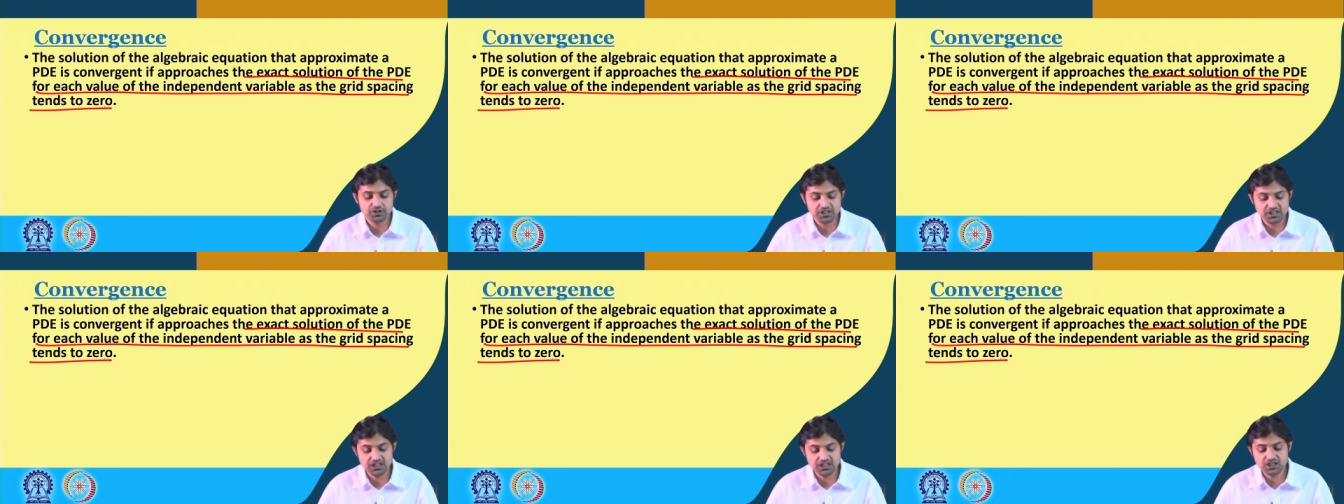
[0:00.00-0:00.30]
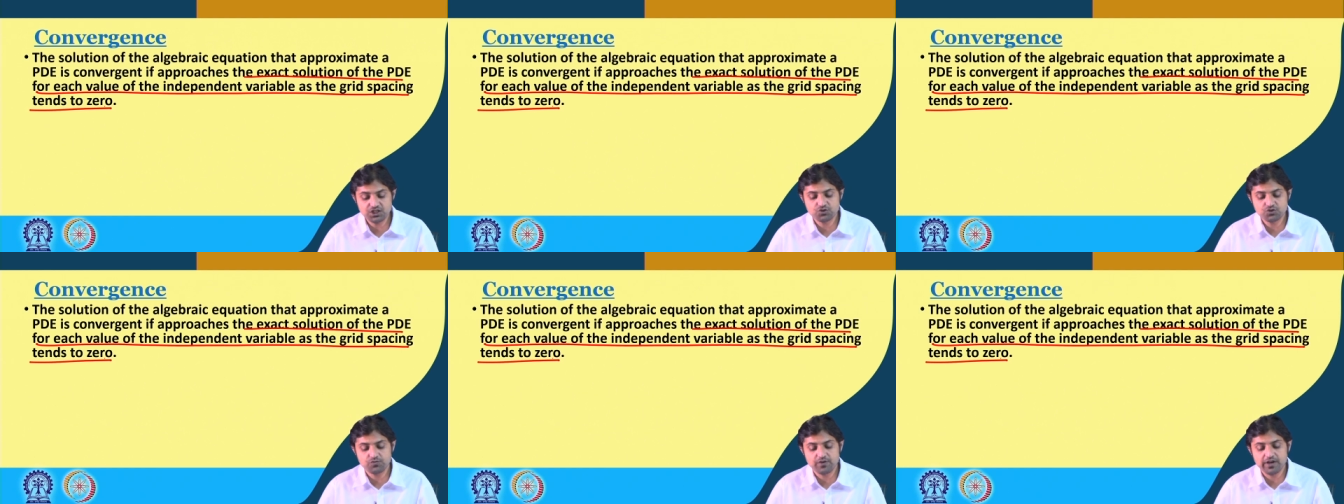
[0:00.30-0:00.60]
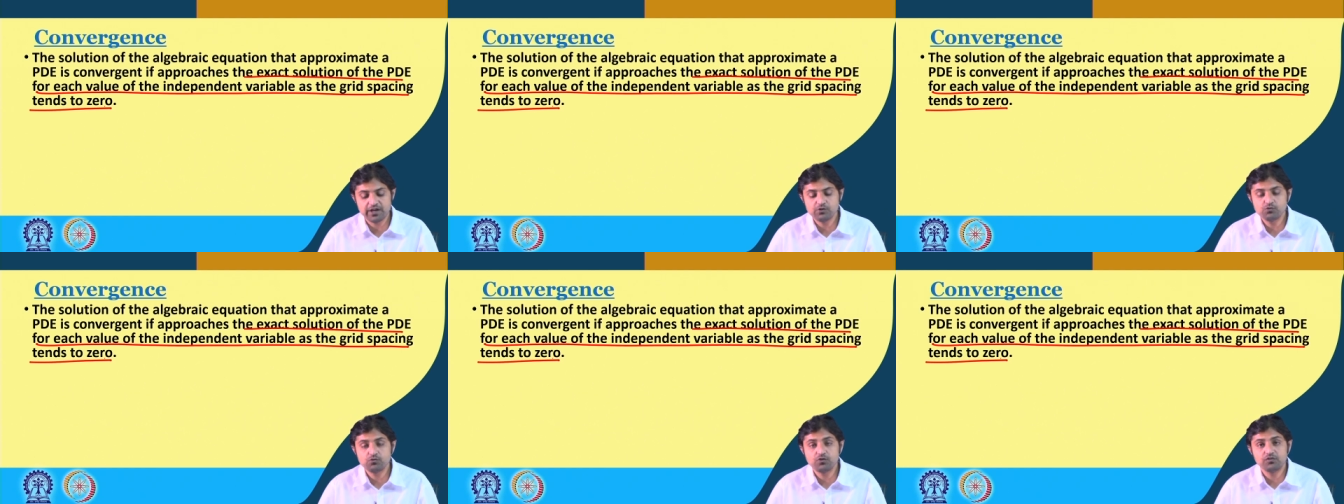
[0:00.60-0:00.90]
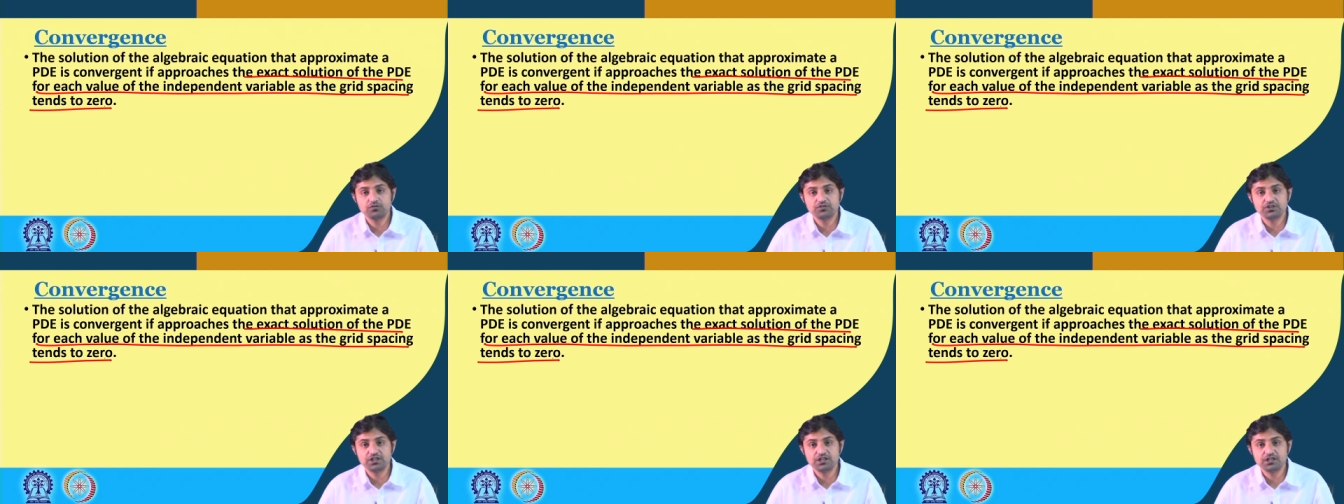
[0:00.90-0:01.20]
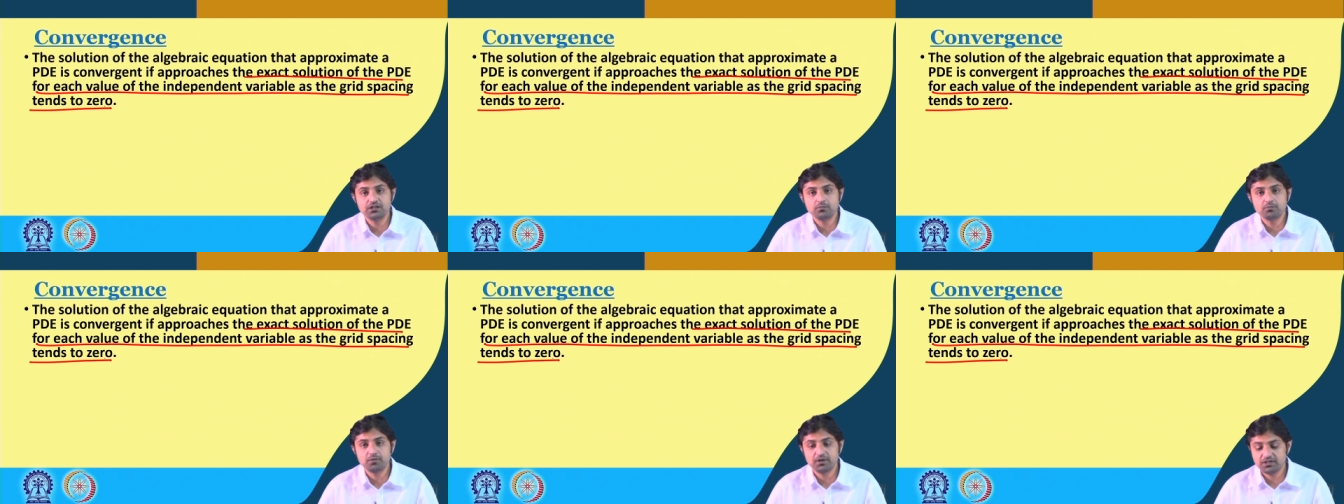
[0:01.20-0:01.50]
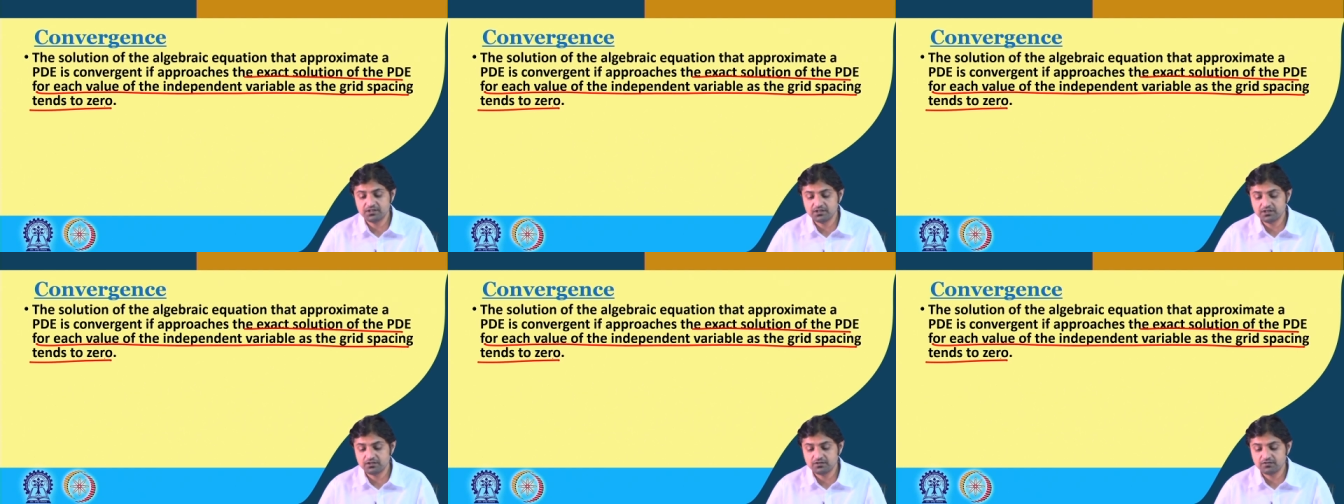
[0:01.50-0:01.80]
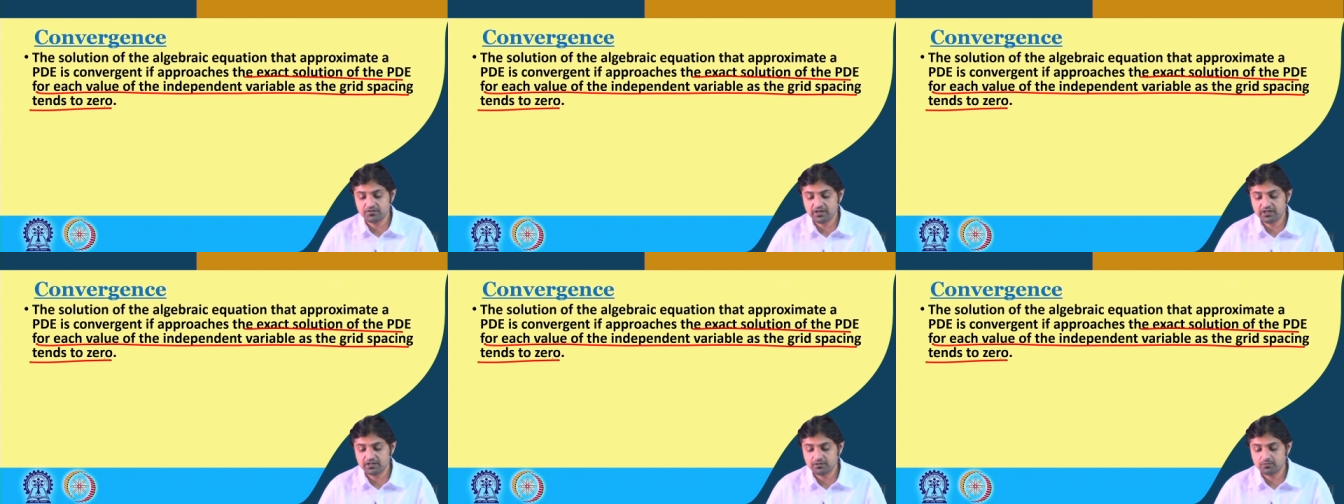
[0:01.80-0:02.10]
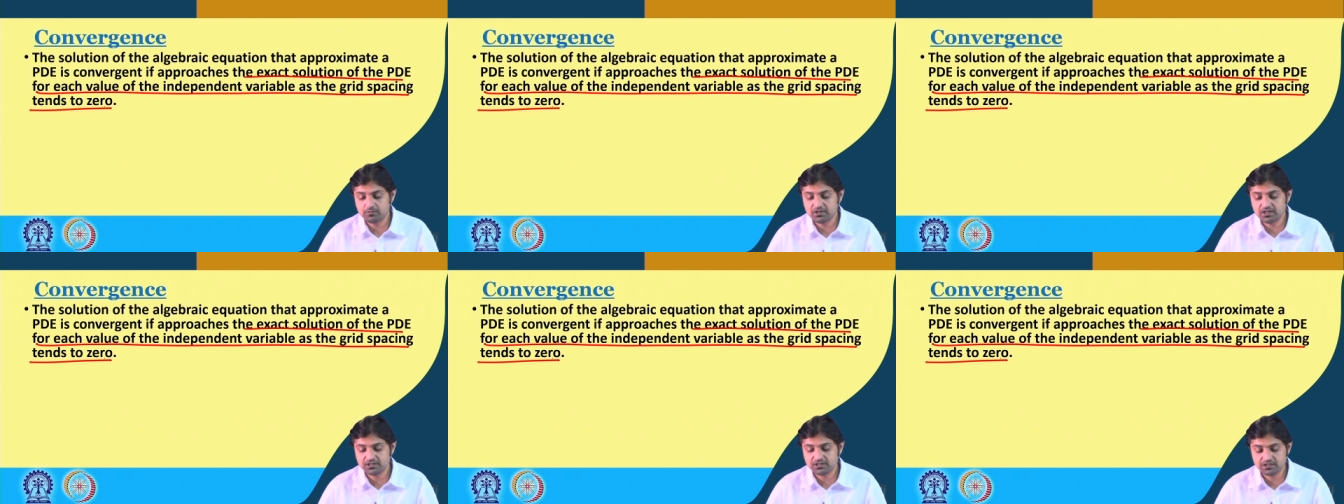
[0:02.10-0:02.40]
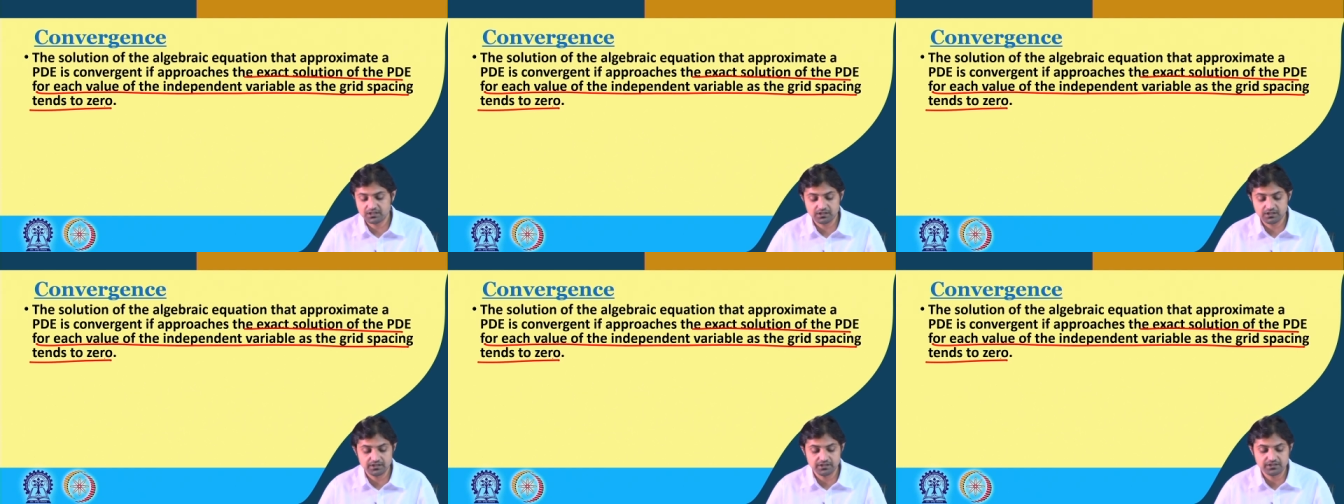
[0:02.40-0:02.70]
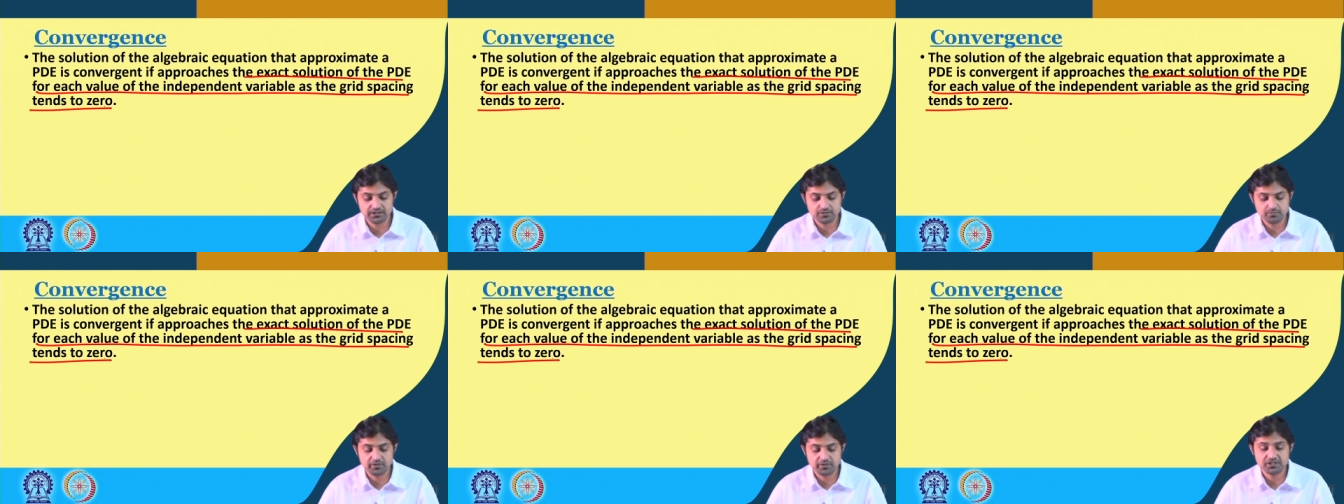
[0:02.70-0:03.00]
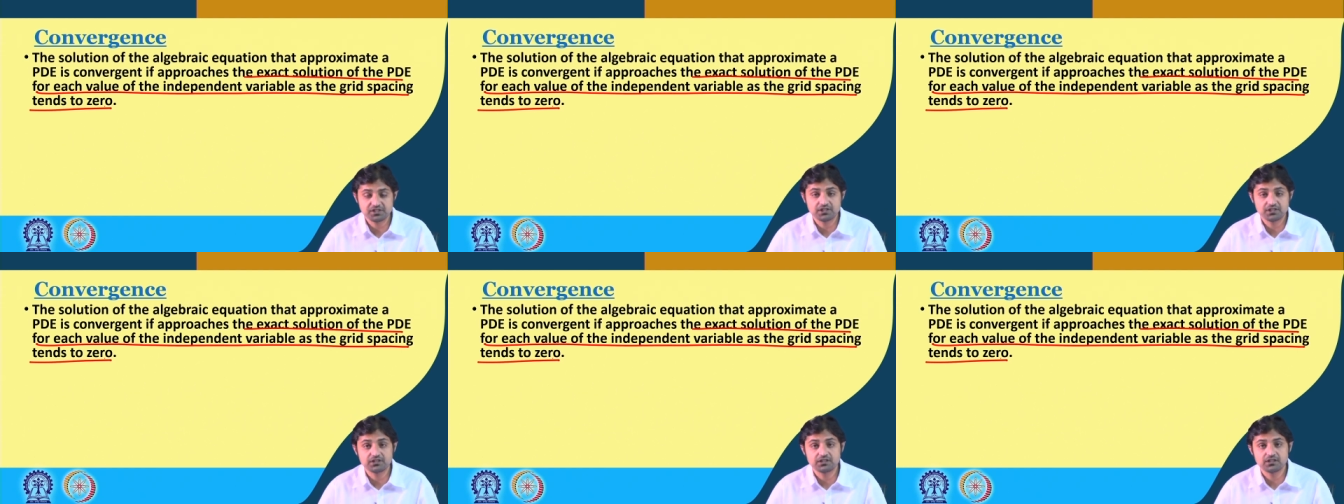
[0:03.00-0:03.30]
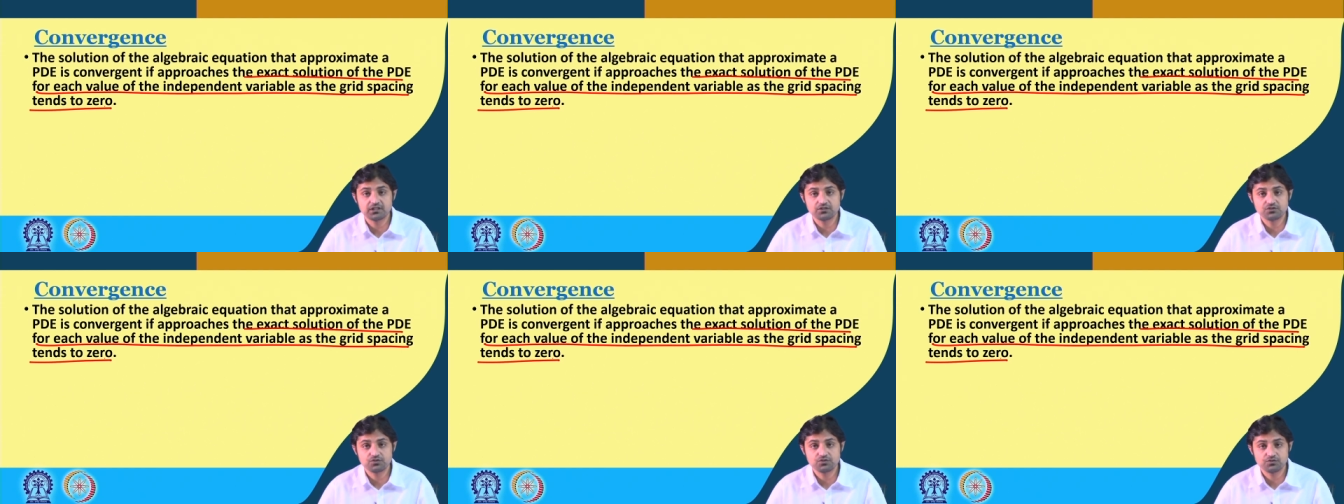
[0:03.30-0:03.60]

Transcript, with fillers: each value of the independent variable as the grid spacing tends